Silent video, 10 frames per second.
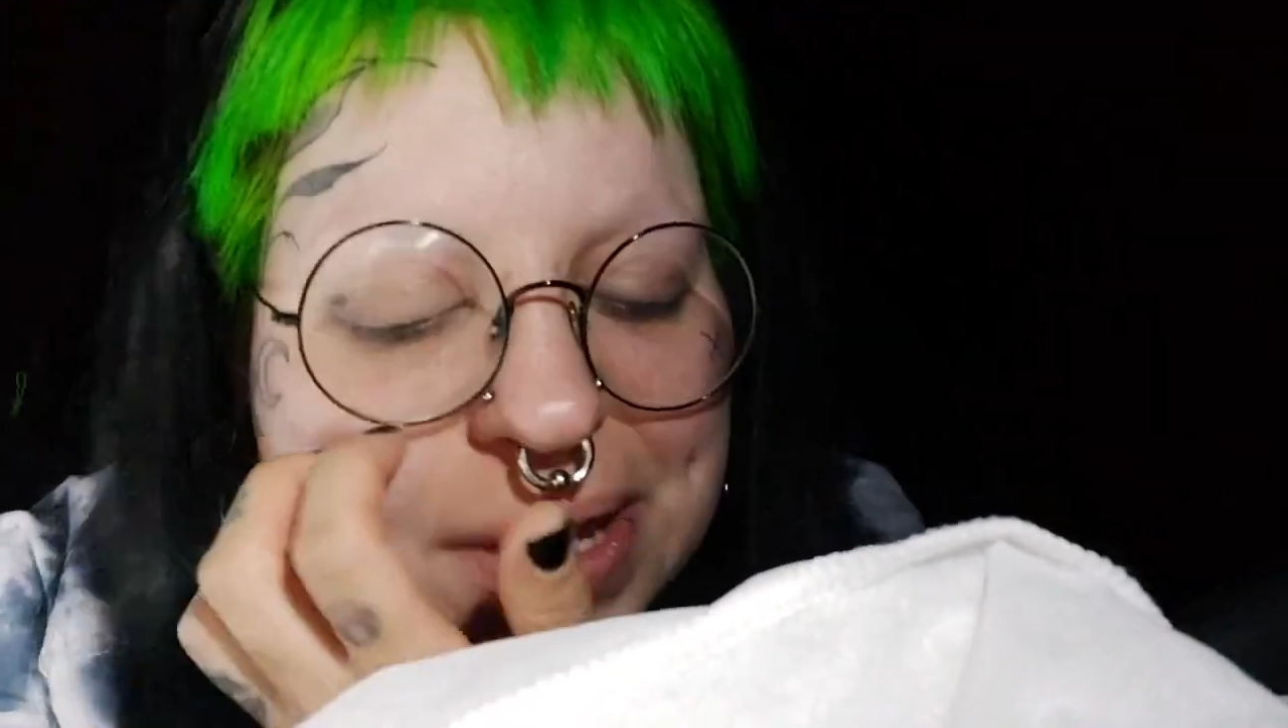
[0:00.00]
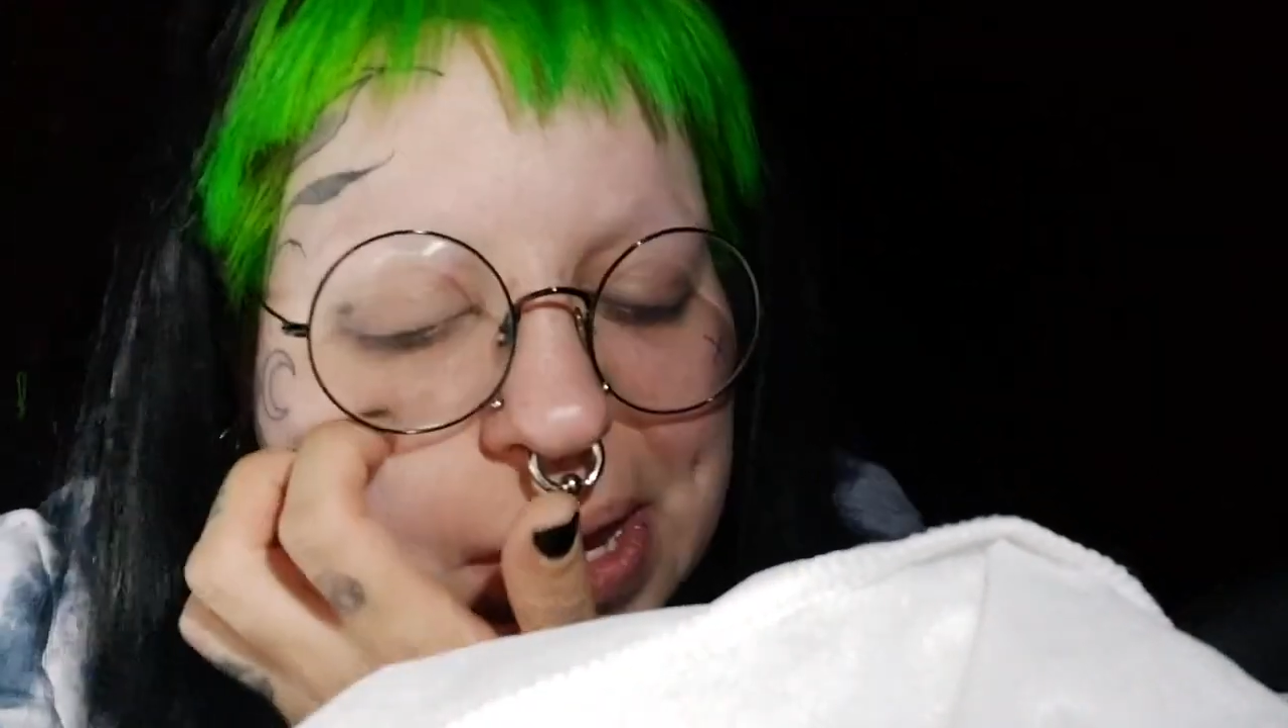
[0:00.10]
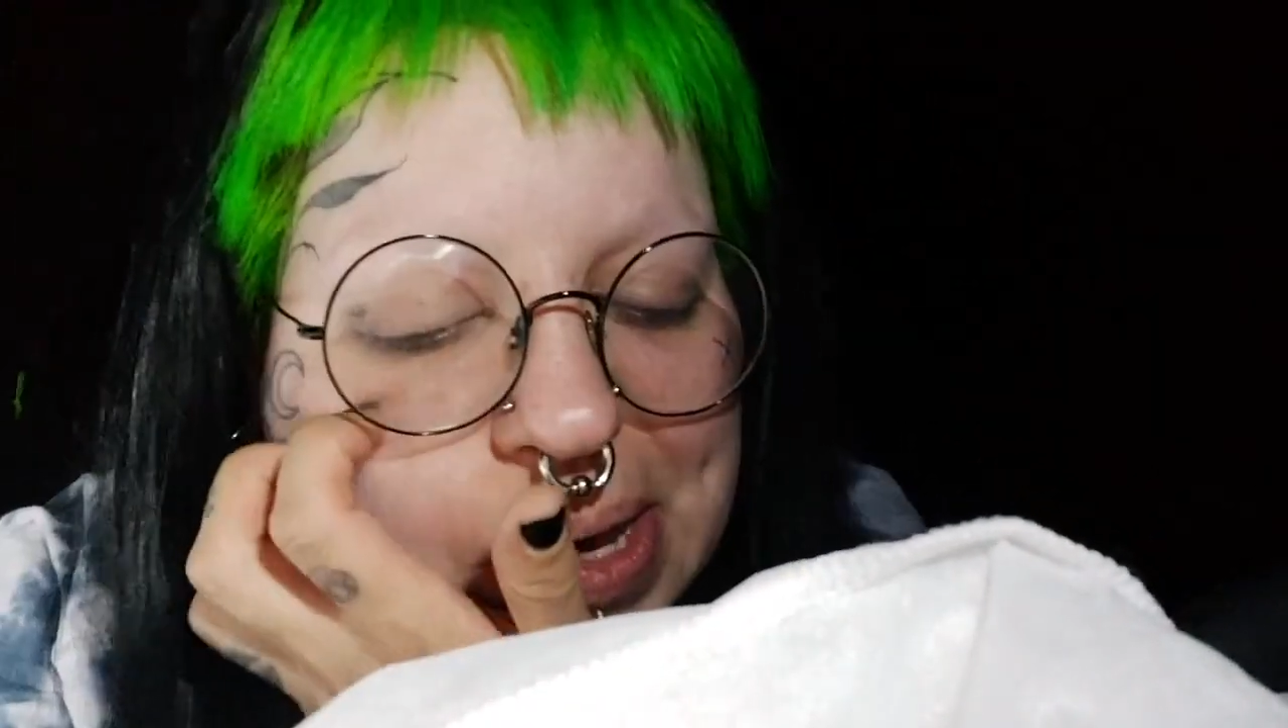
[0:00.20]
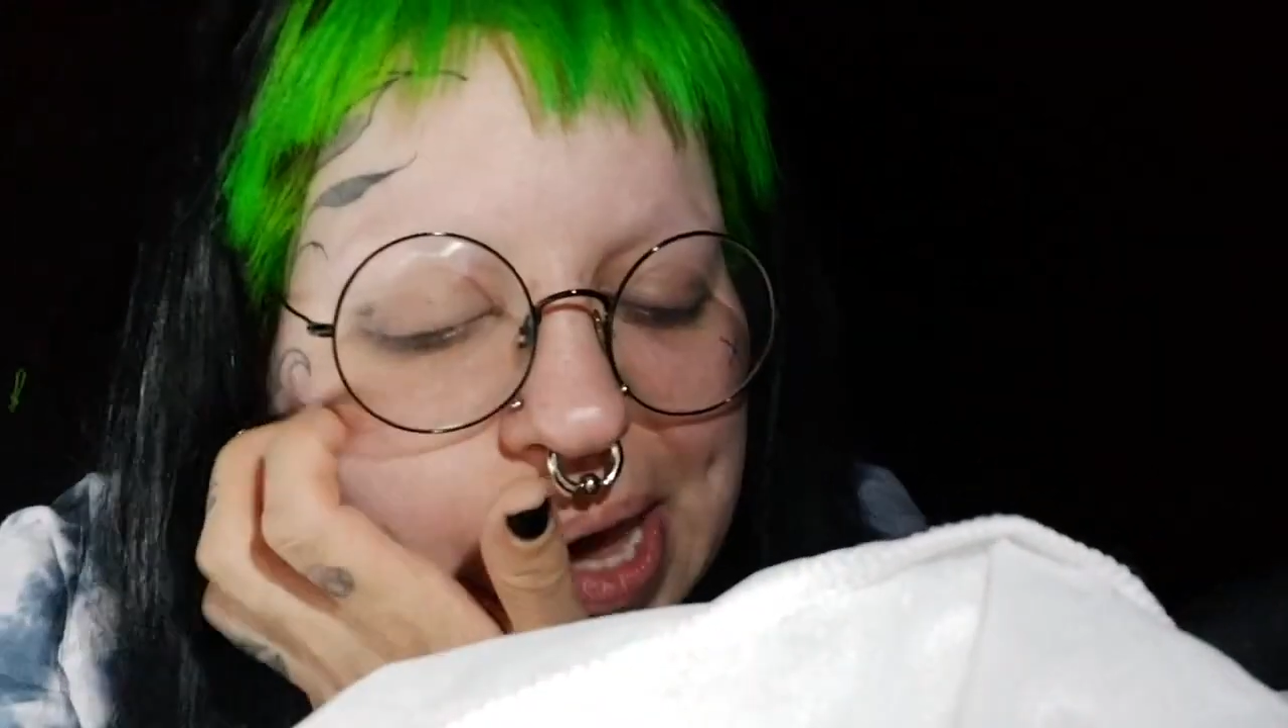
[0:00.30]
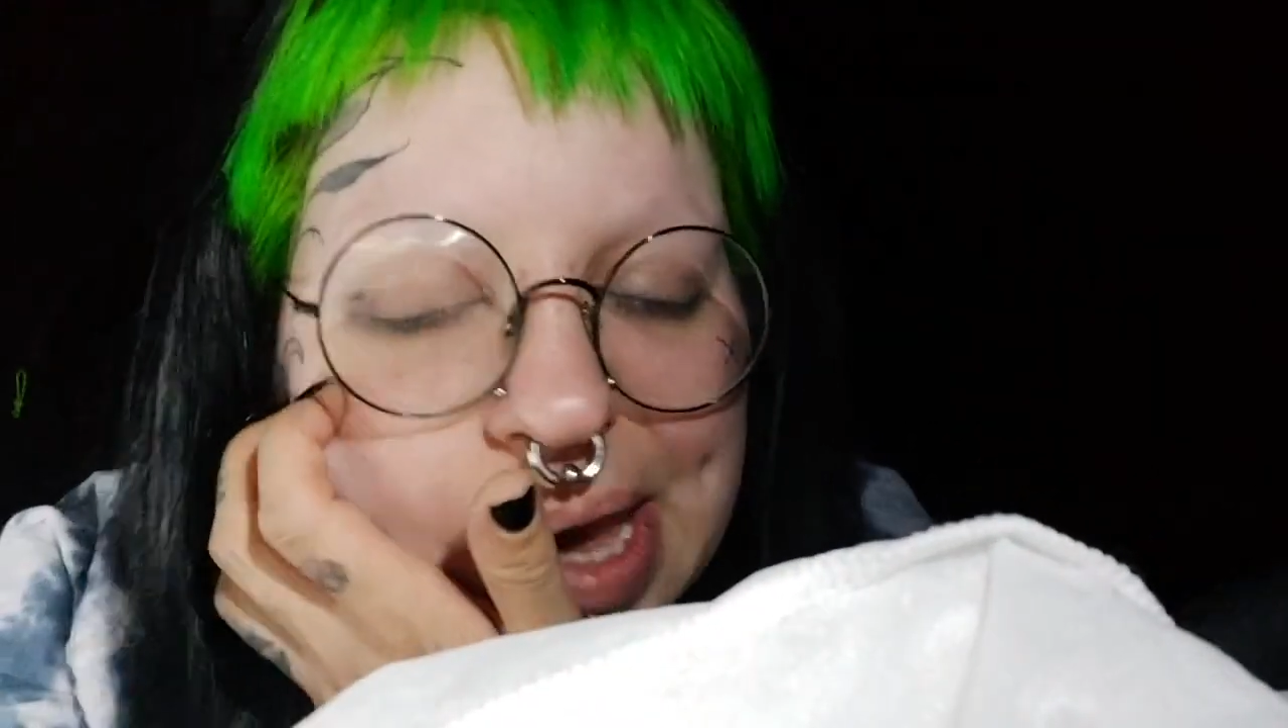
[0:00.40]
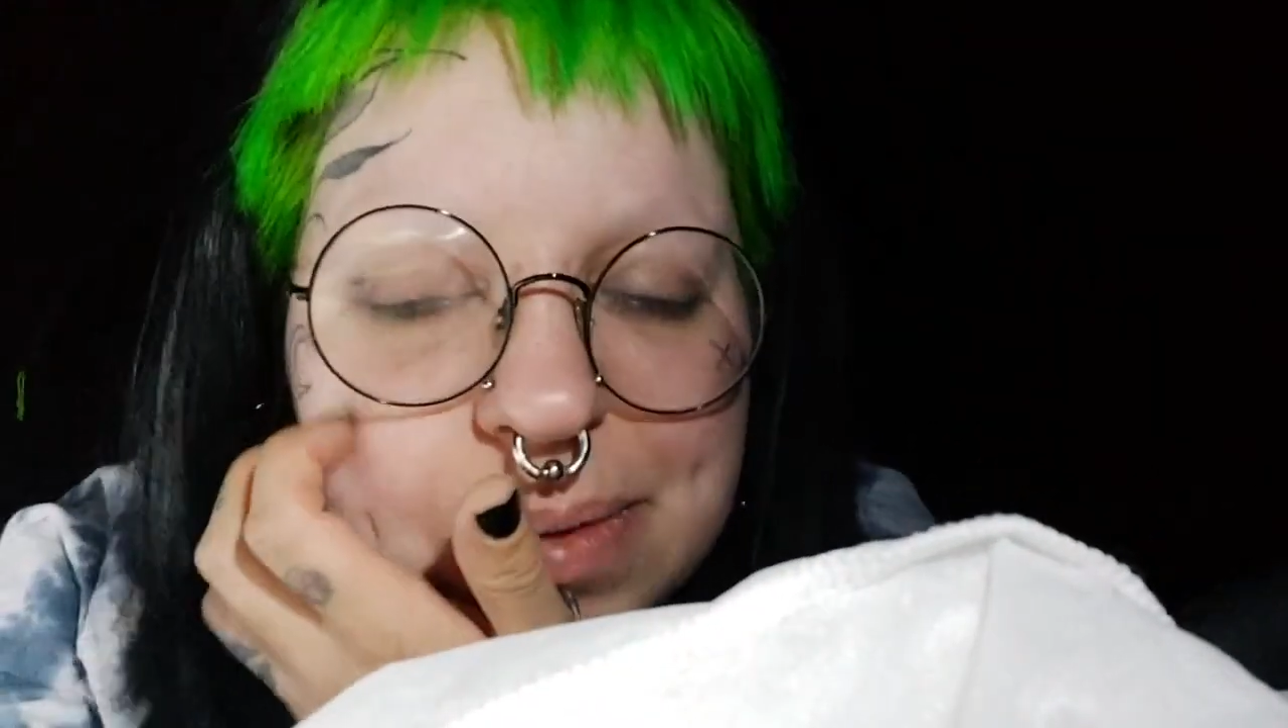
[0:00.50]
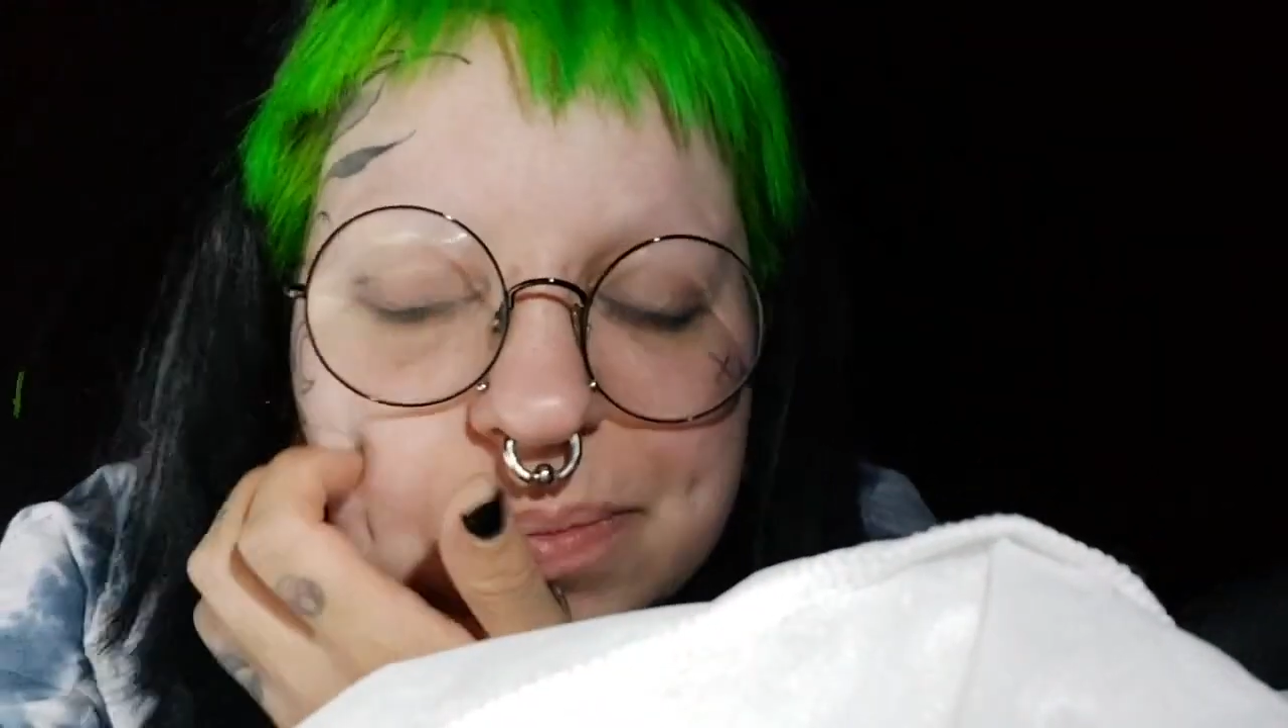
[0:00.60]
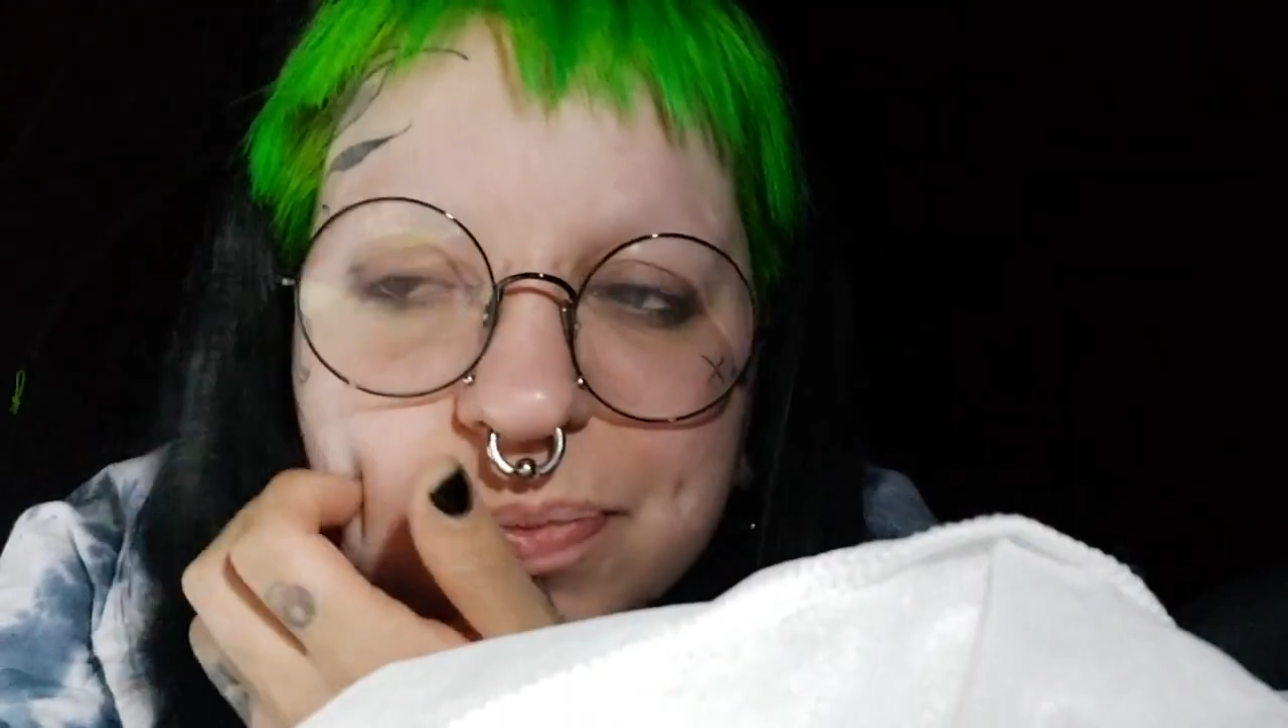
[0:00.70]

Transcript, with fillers: Okay,